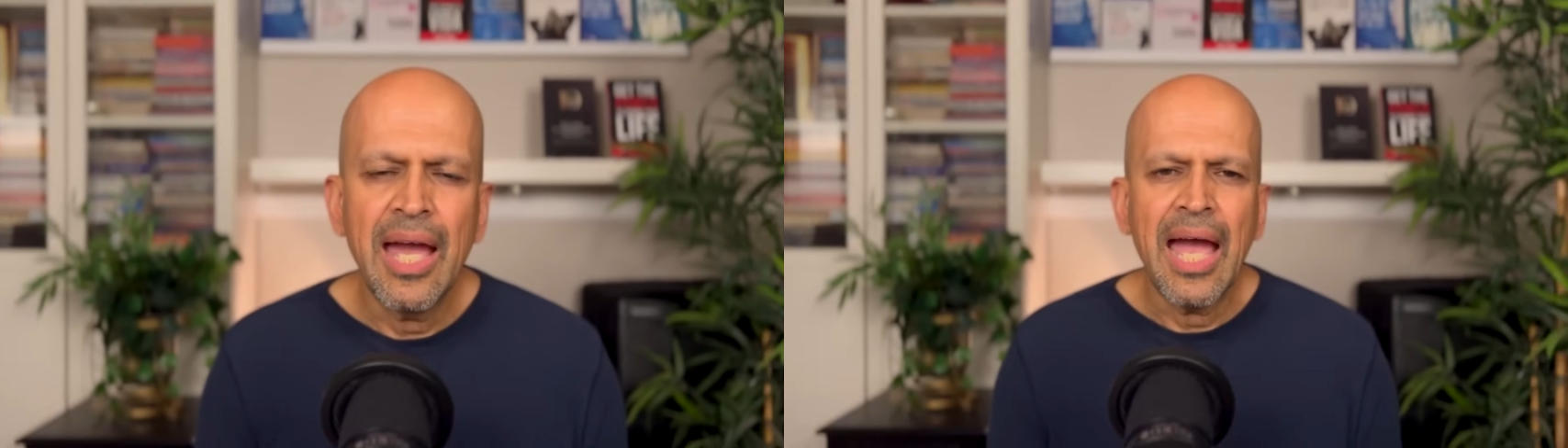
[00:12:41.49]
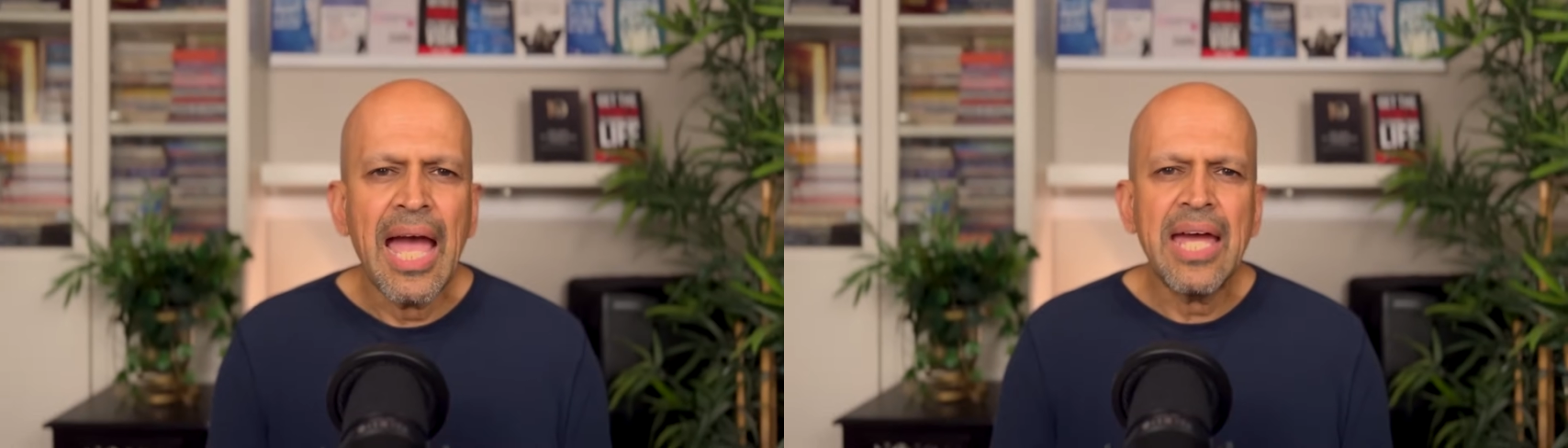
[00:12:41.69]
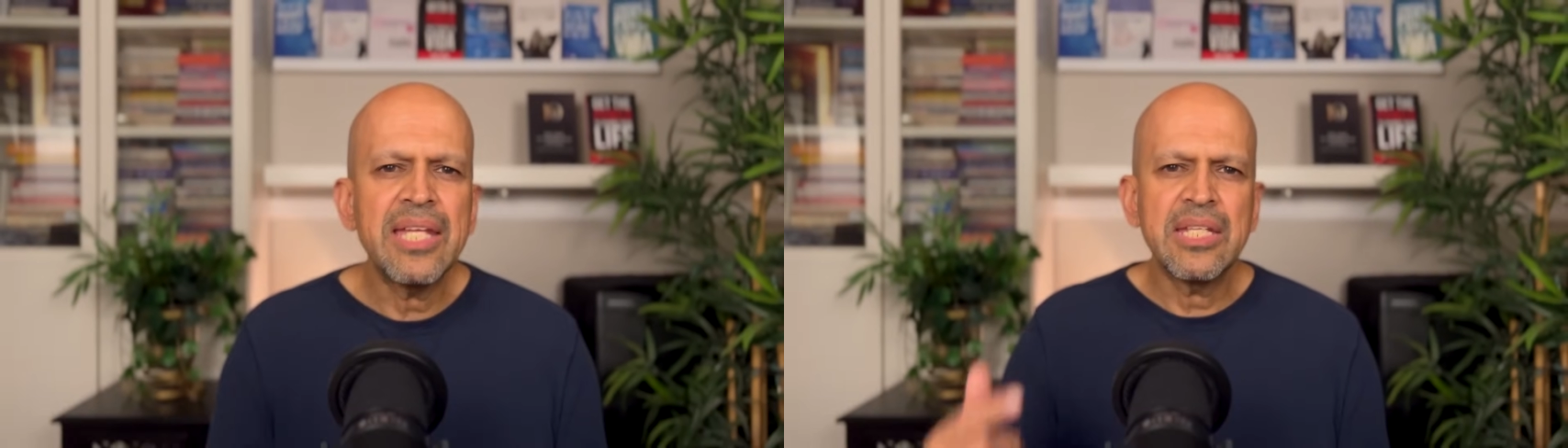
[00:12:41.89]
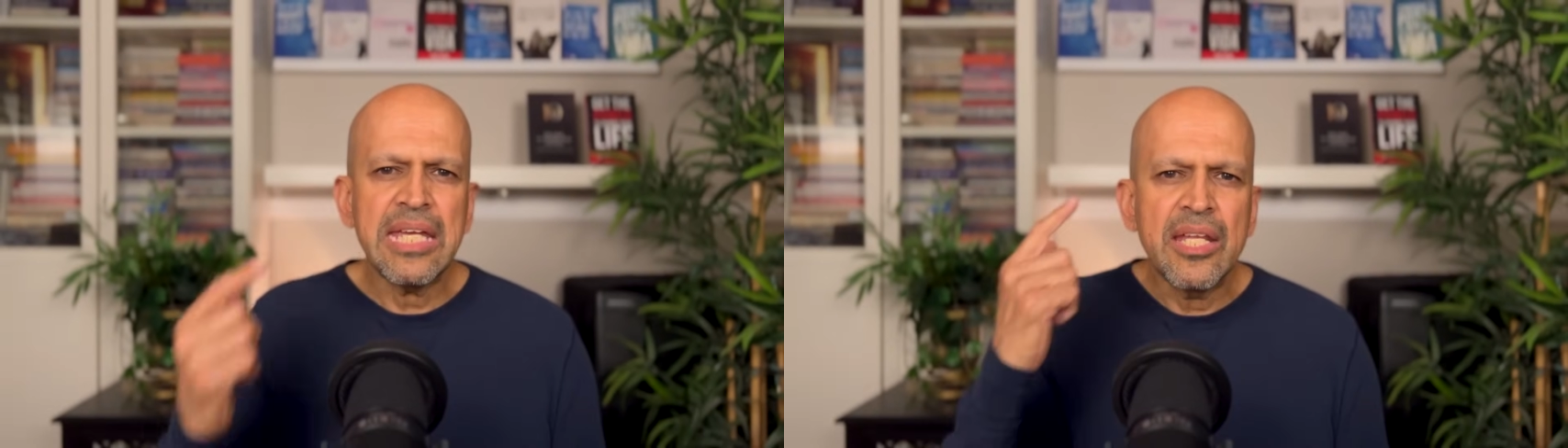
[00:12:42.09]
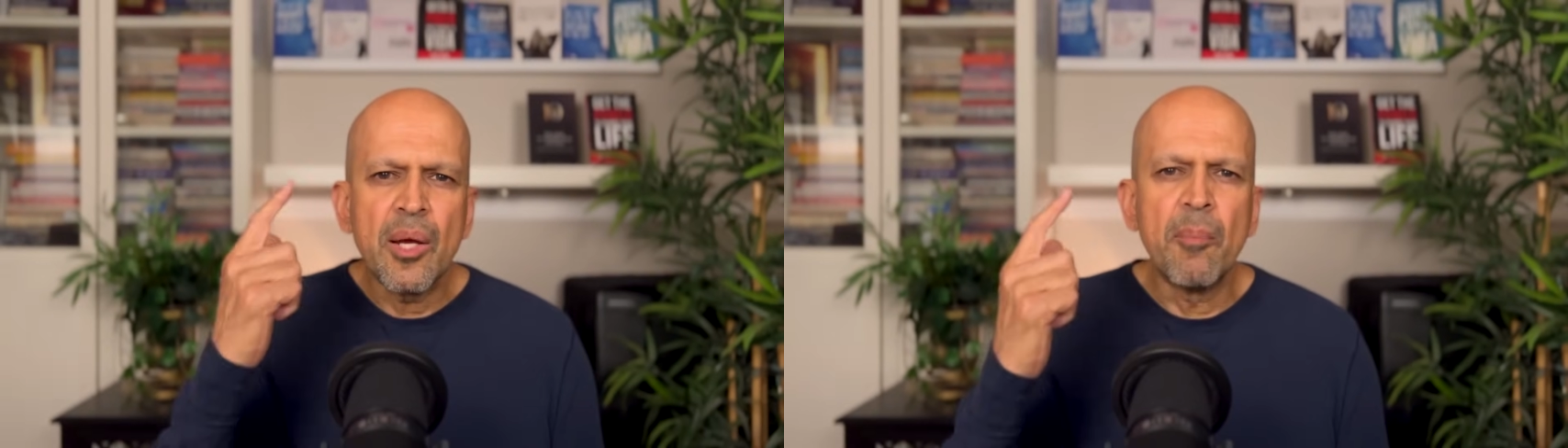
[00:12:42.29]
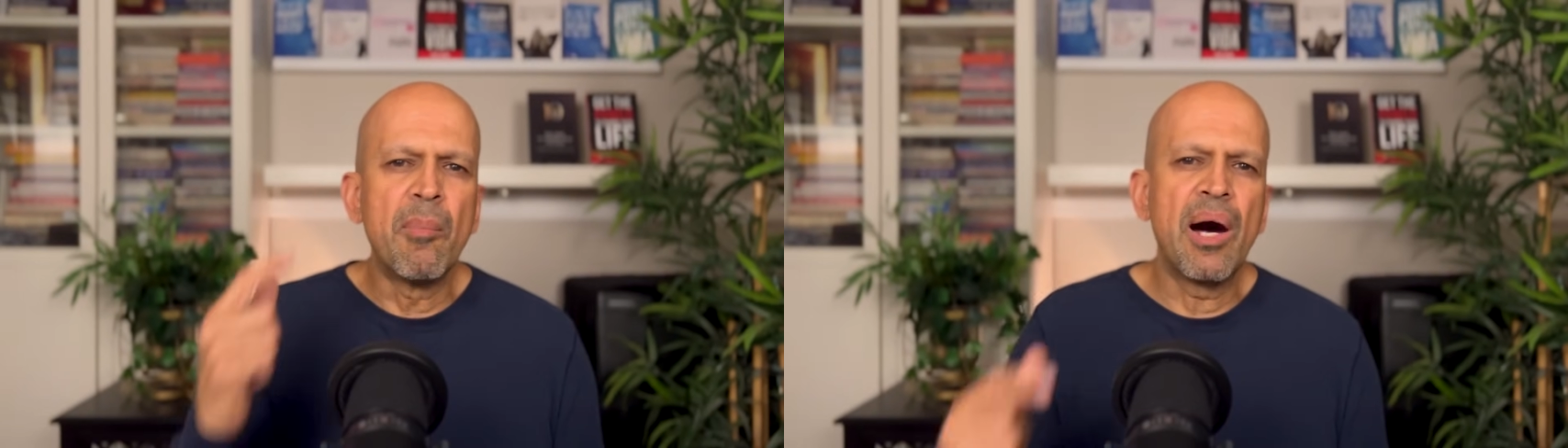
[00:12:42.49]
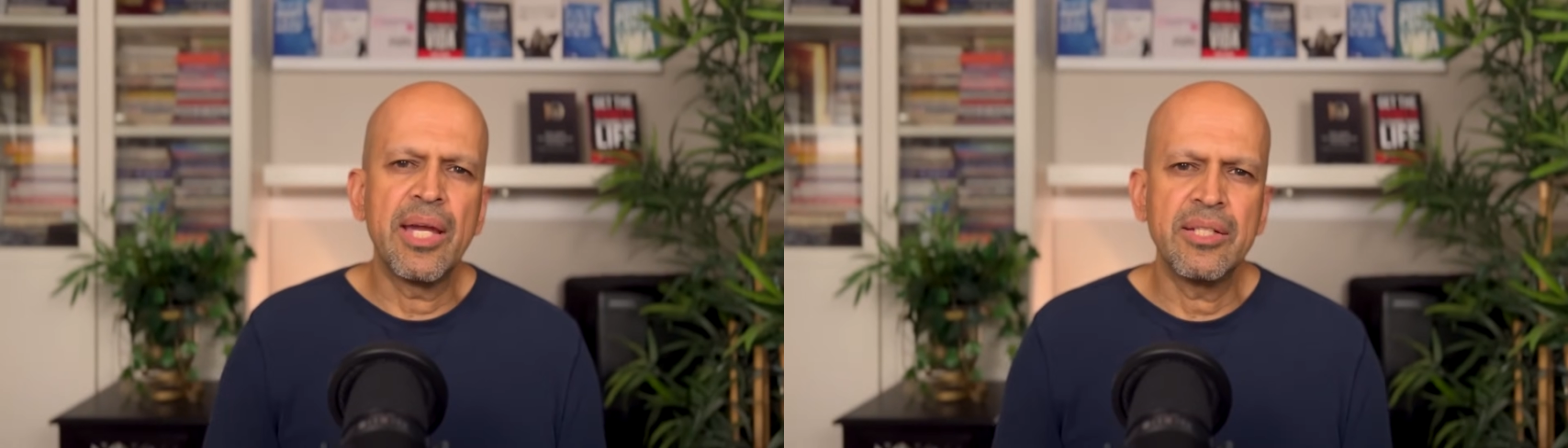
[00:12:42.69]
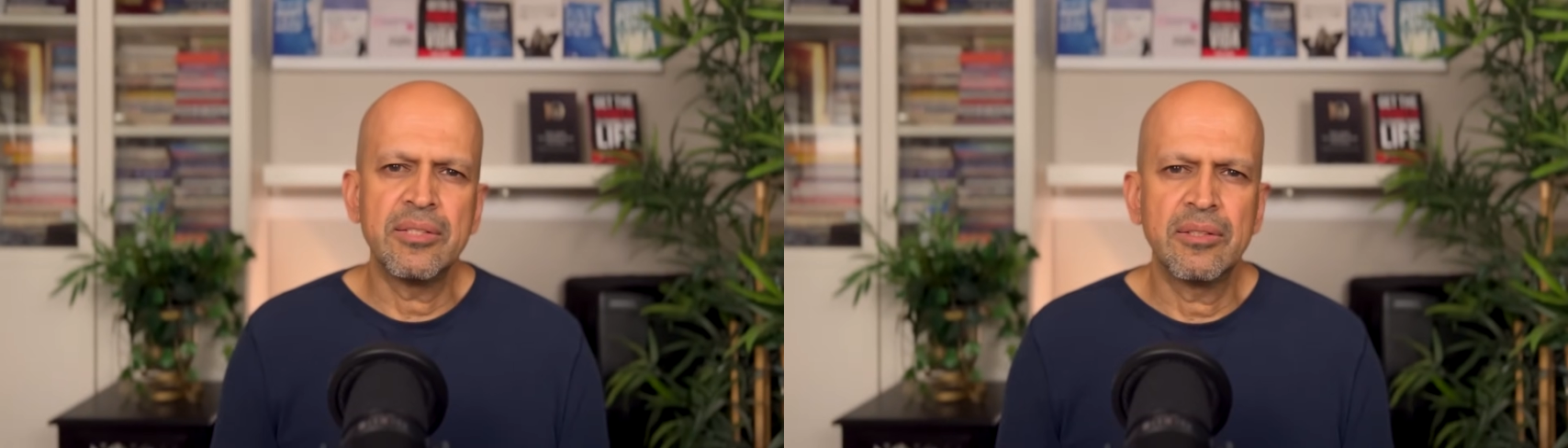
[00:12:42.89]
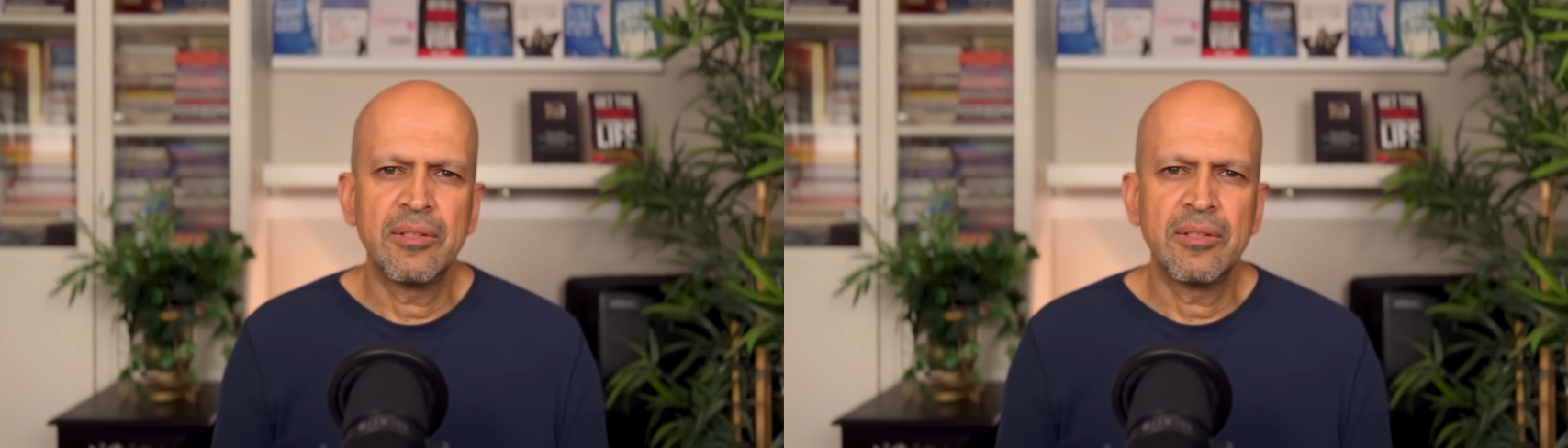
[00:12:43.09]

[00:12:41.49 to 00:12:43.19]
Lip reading: and in her mind.